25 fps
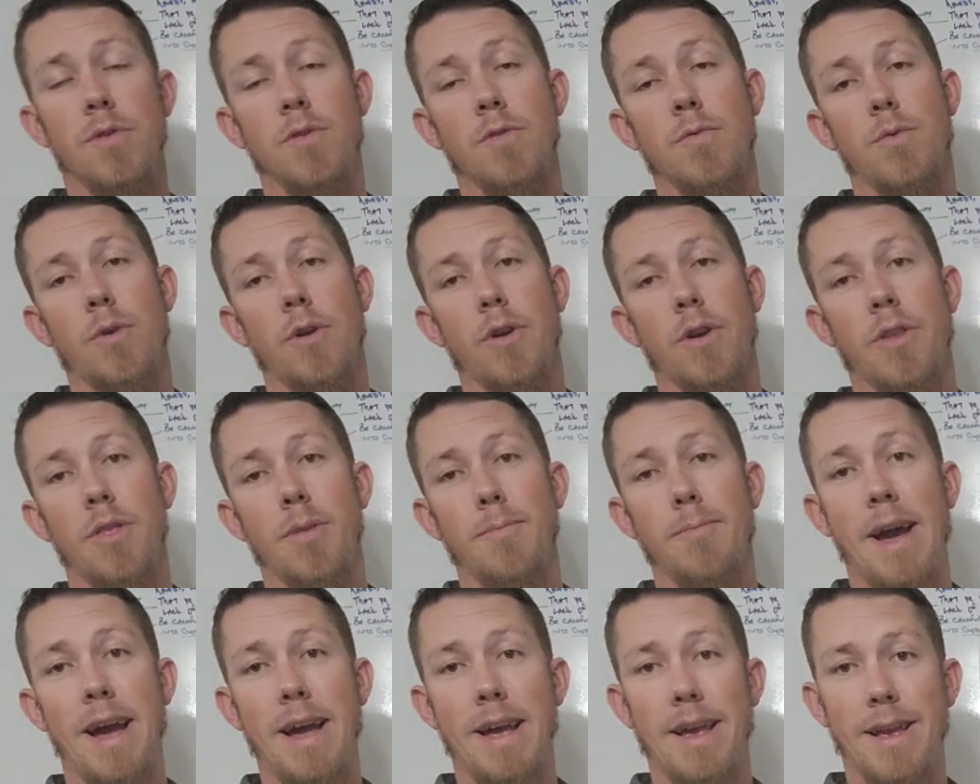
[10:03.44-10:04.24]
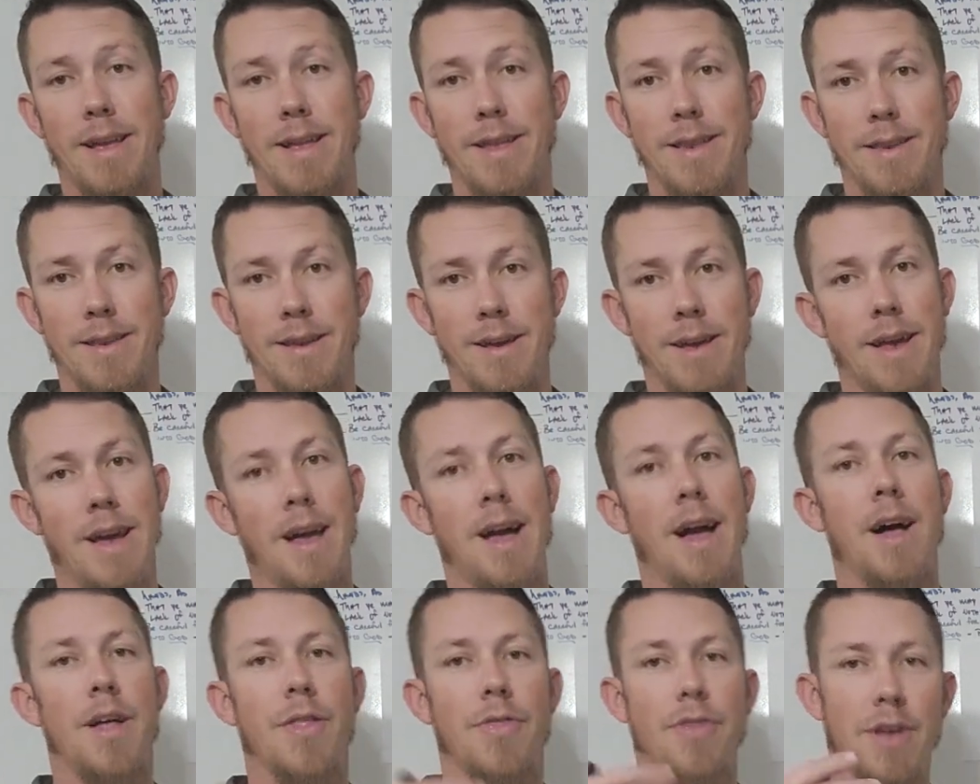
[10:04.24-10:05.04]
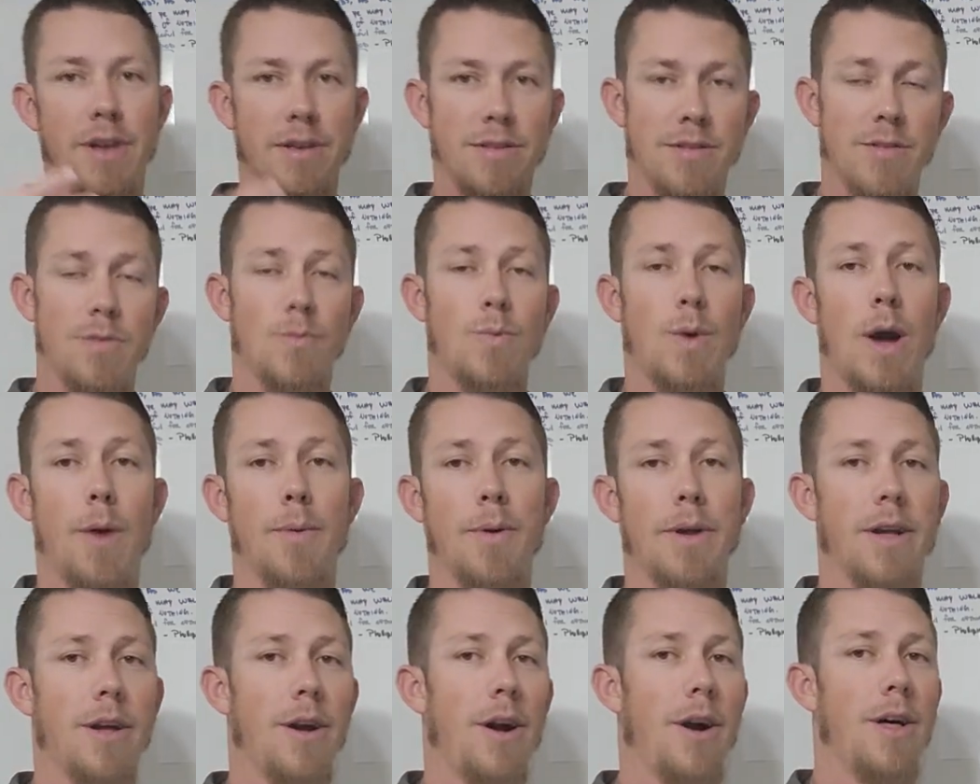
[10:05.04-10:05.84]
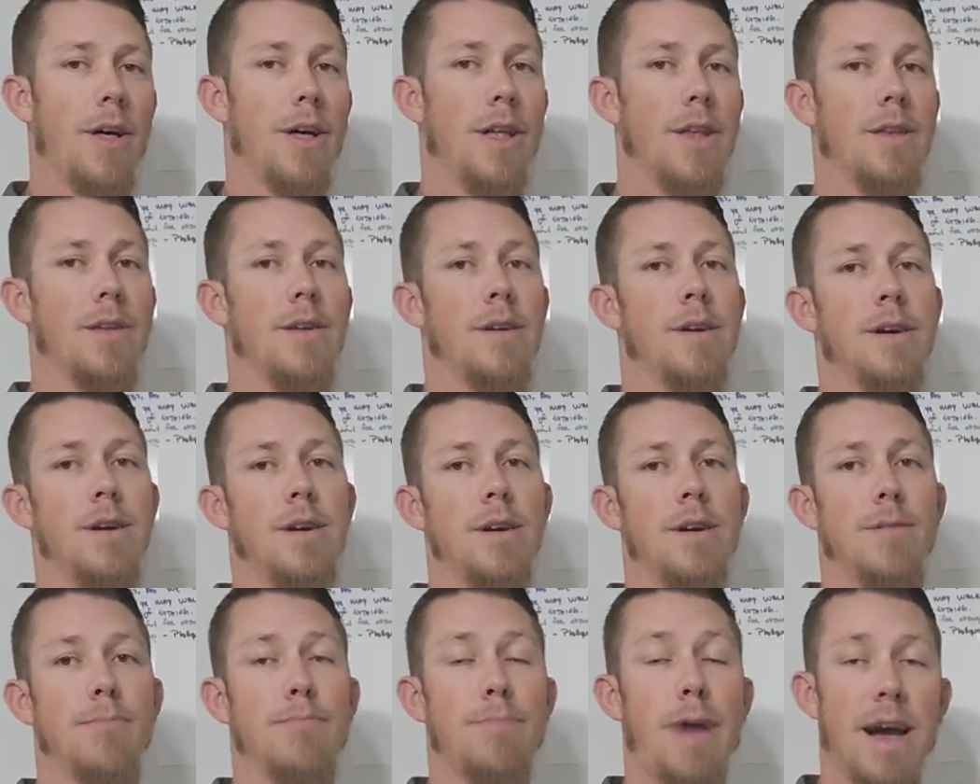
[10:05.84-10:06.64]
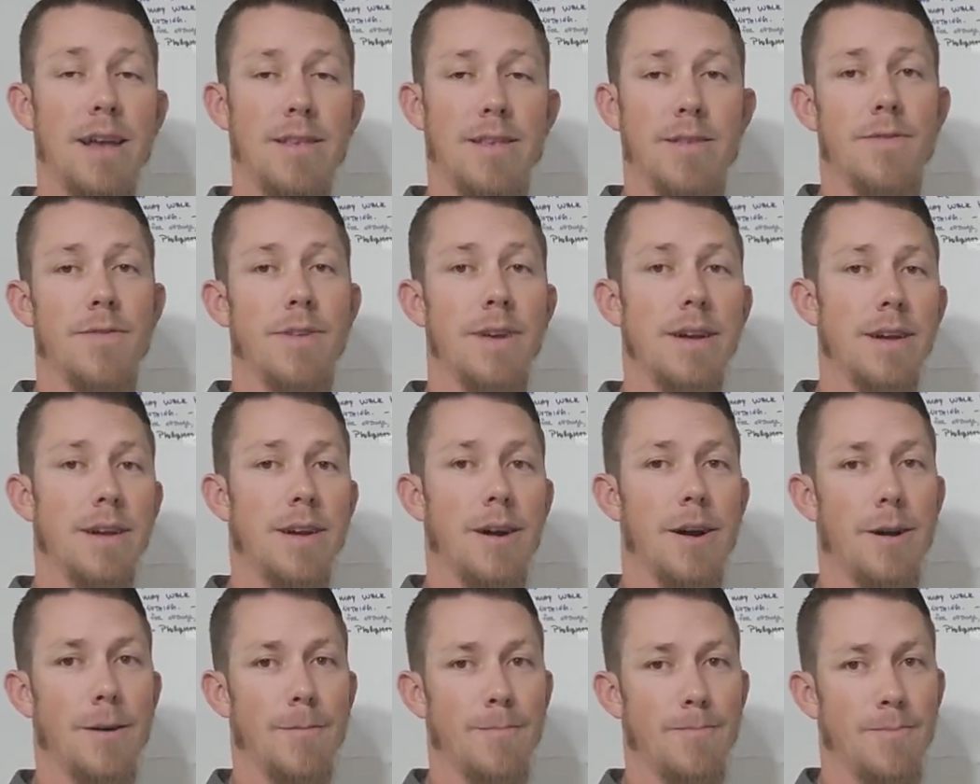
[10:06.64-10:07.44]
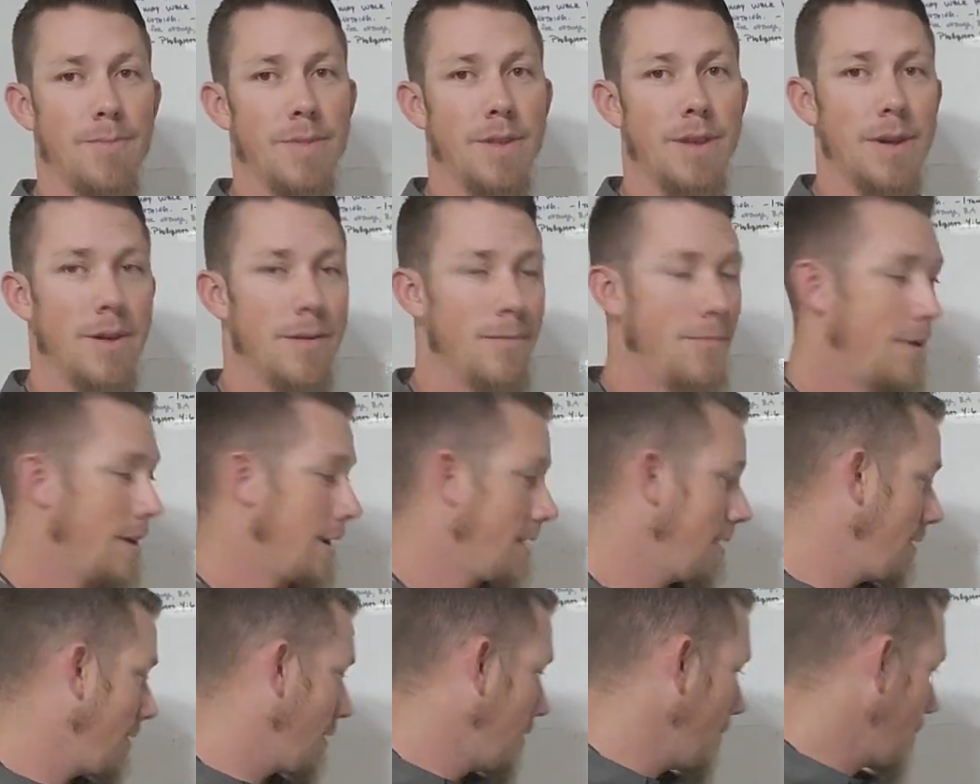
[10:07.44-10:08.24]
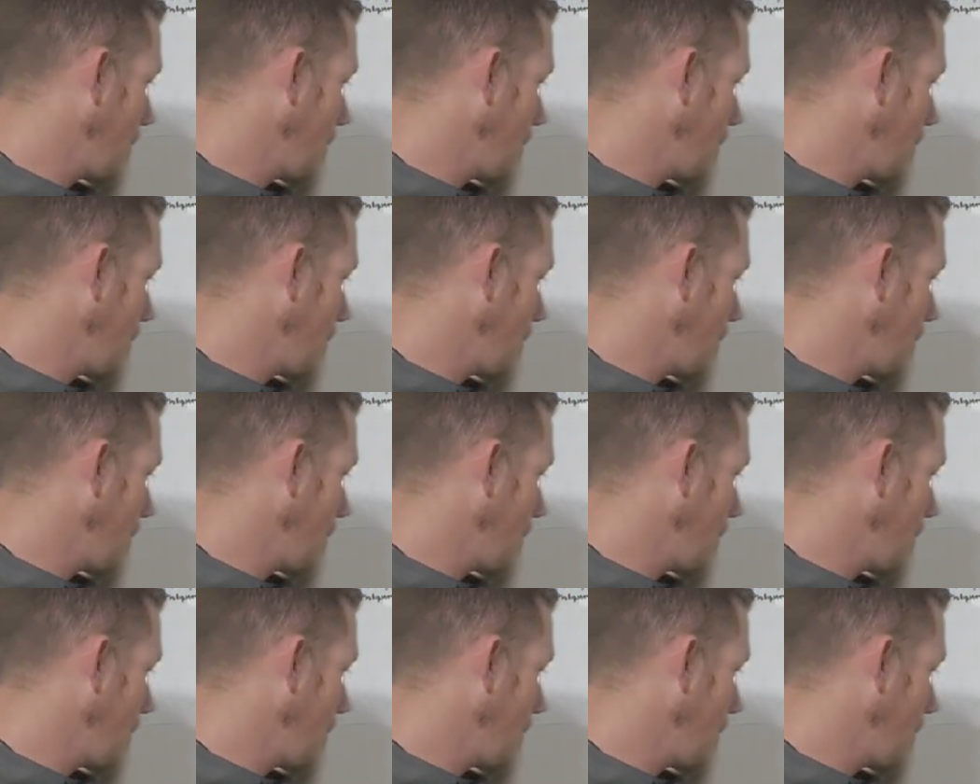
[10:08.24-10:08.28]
this work on the back end. This is why we call it passive income, because you